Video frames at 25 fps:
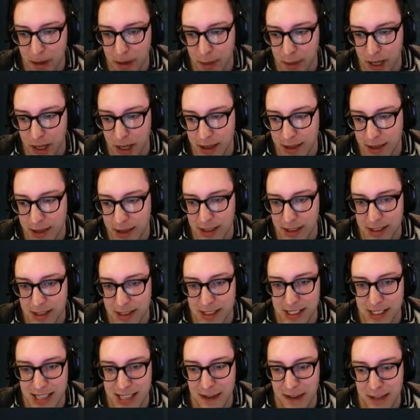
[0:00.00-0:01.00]
But there's a
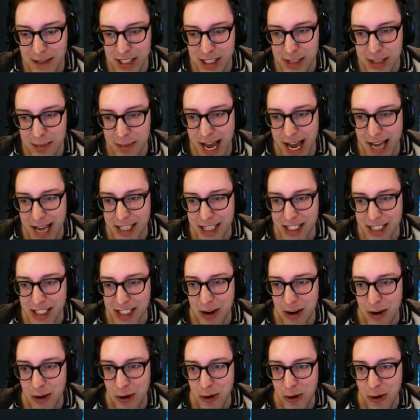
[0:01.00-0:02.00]
Savage Smash,
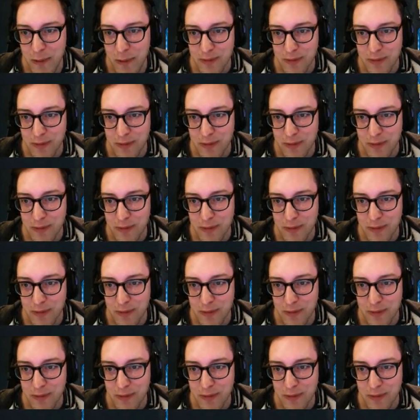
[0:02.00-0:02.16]
so